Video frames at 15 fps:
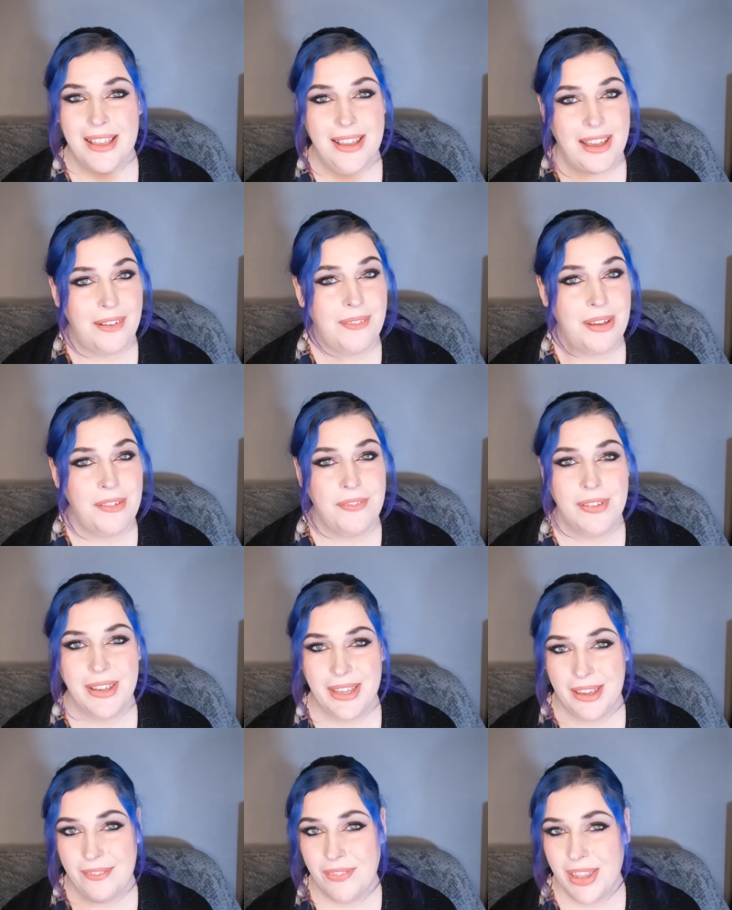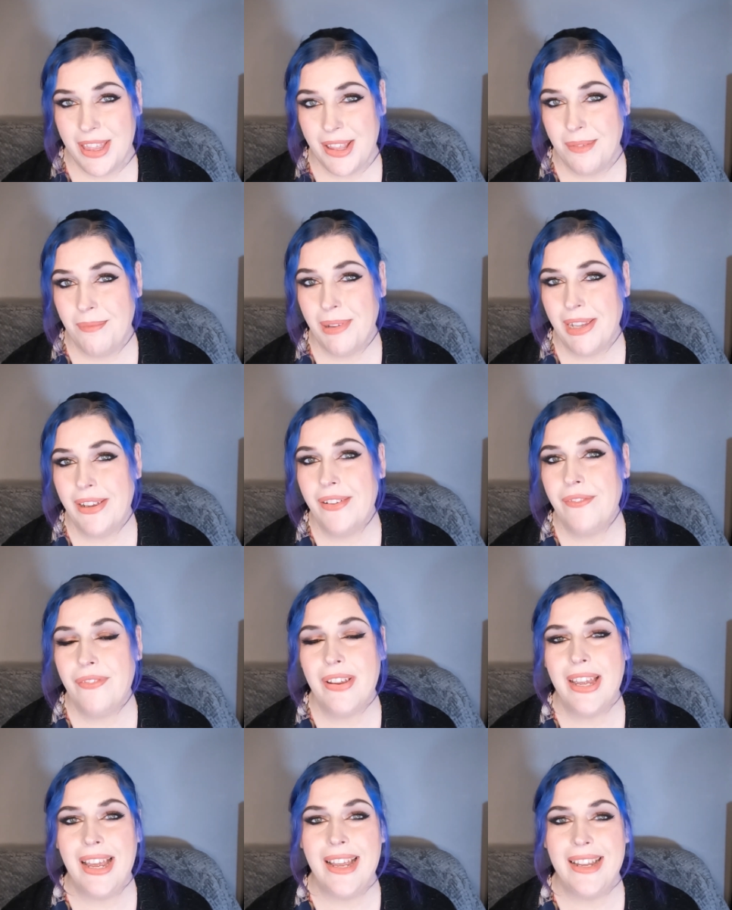go over and give us some
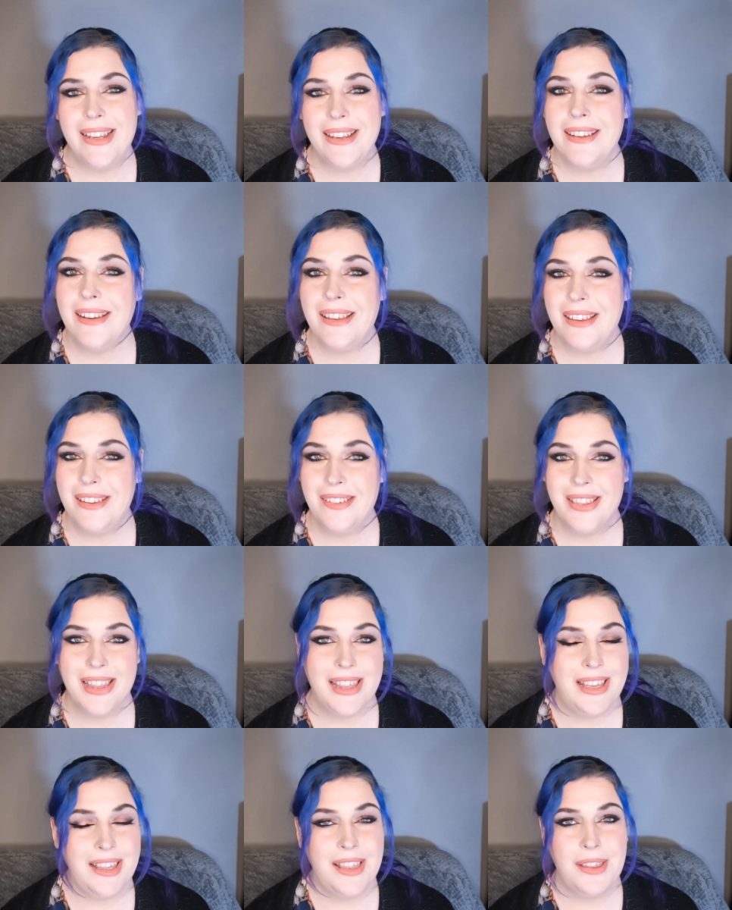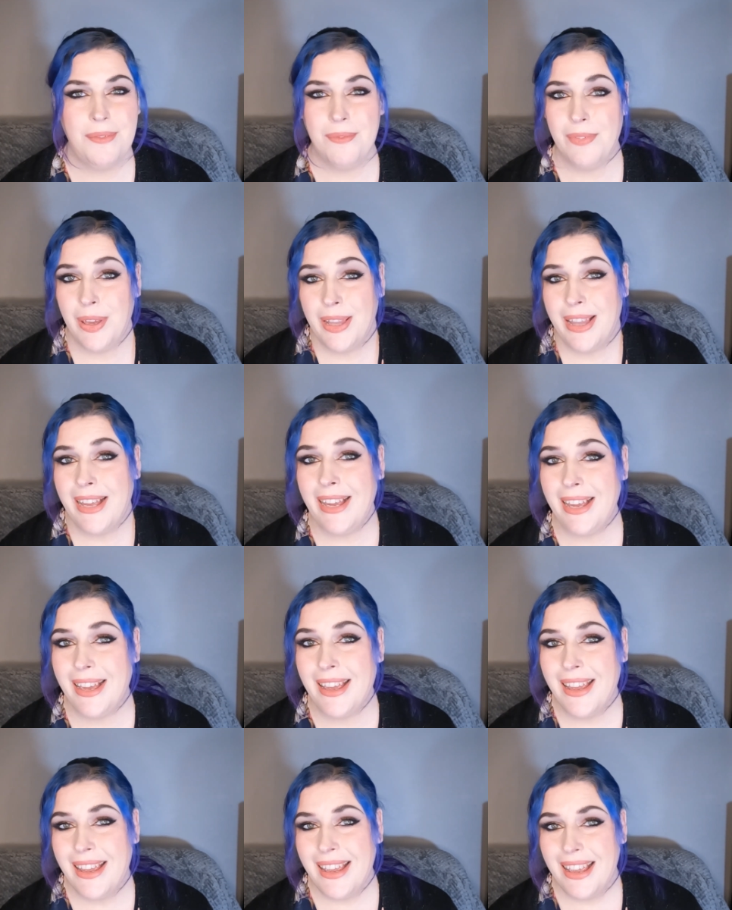love and you'll see some really
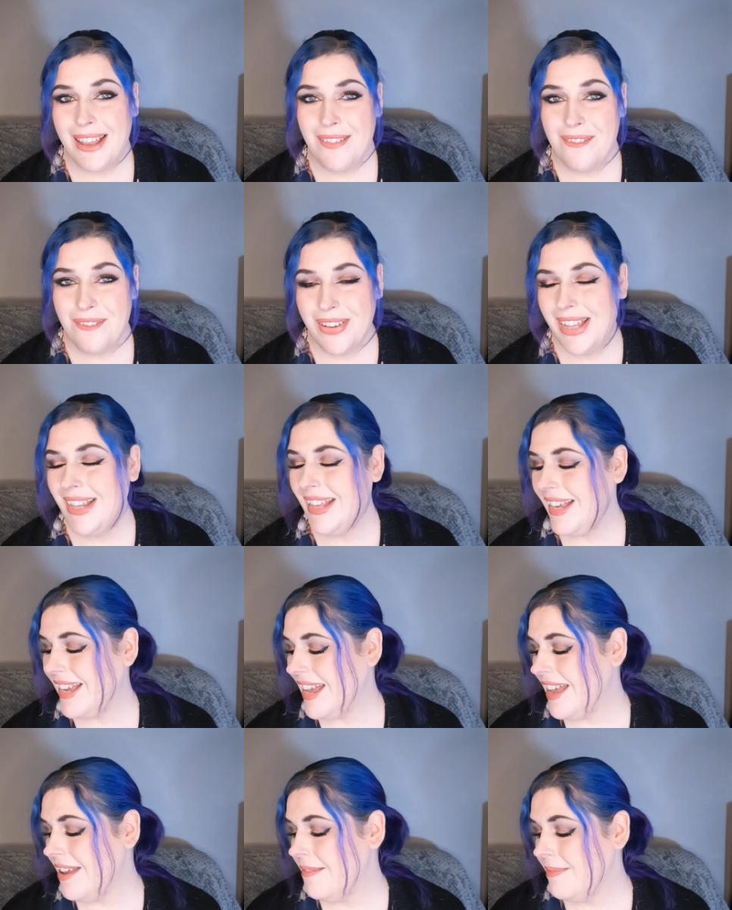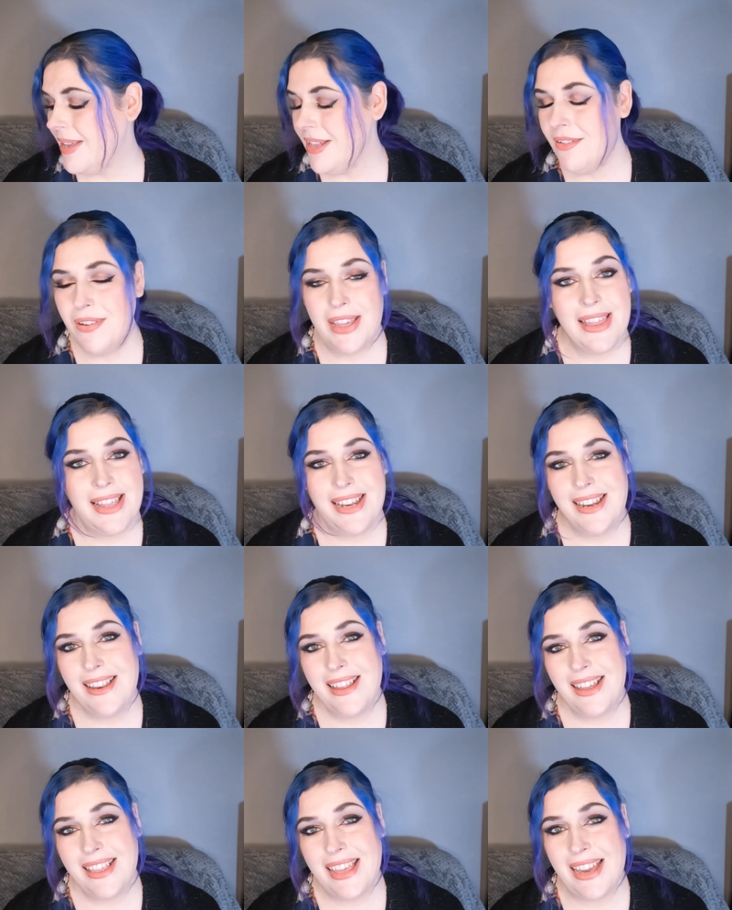really um, interesting
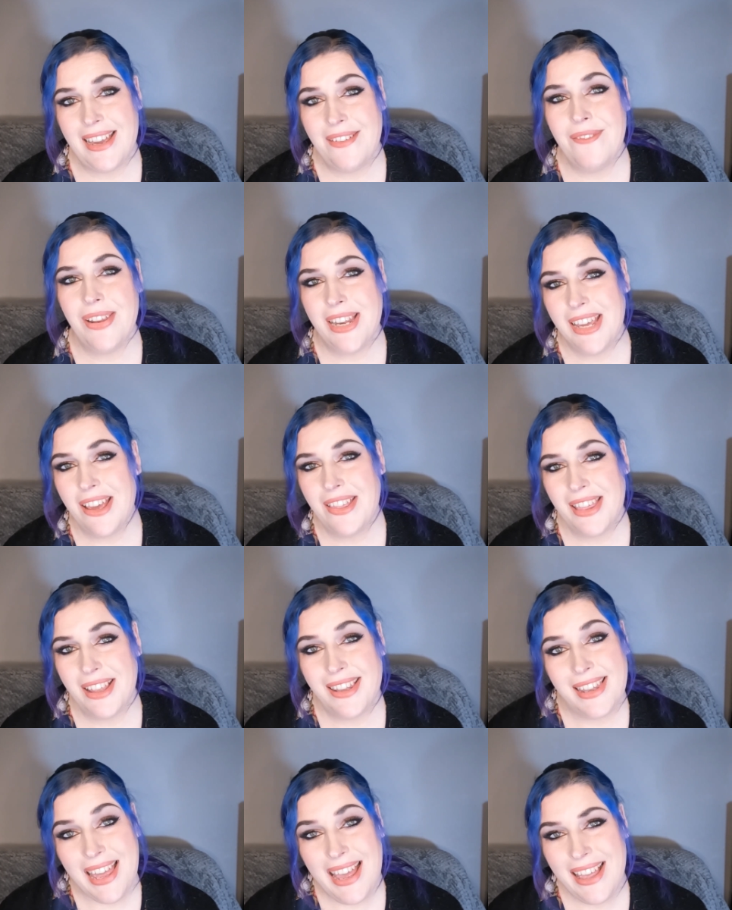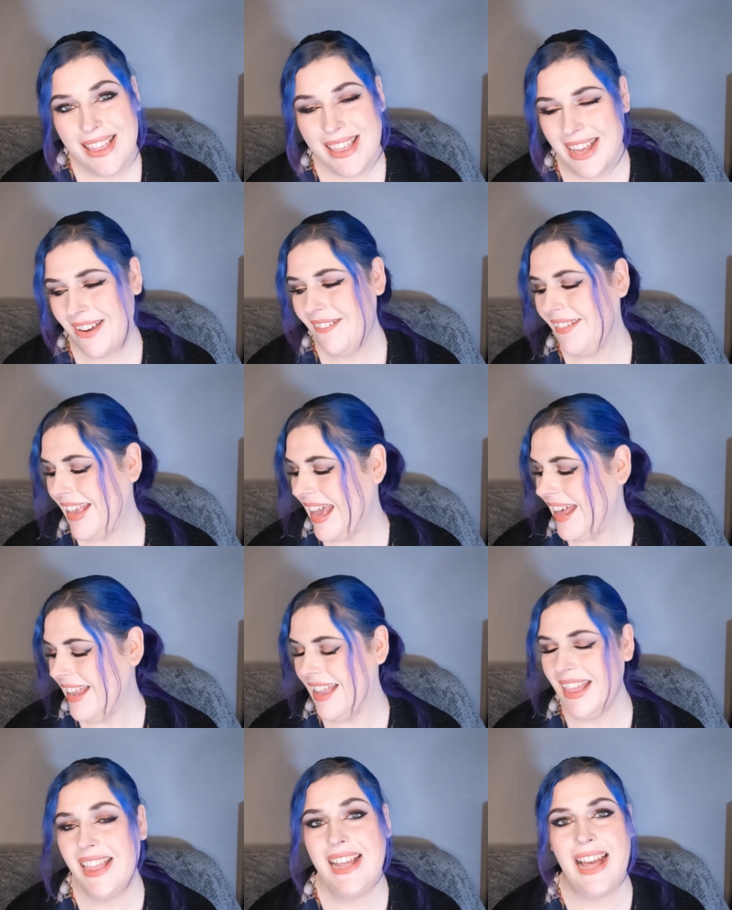and exciting videos on there. So yeah,
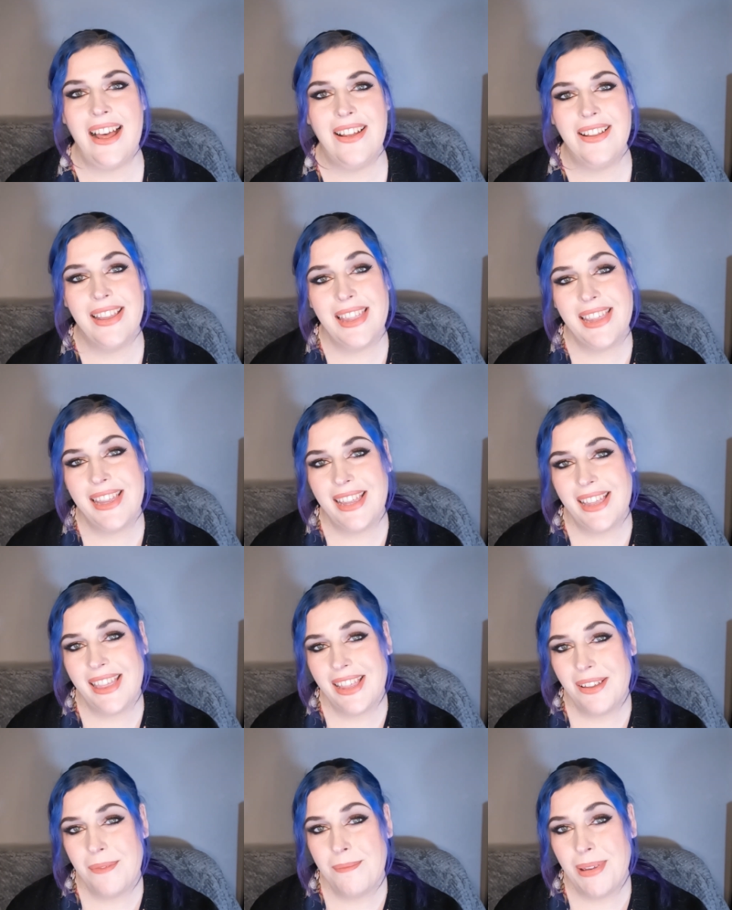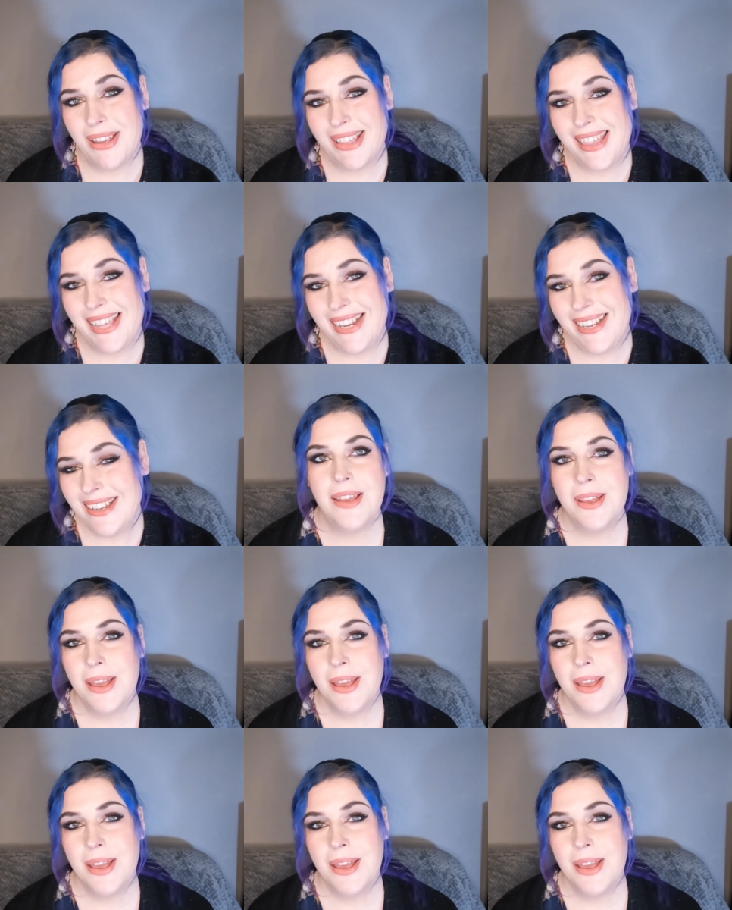let's get on to this unboxing.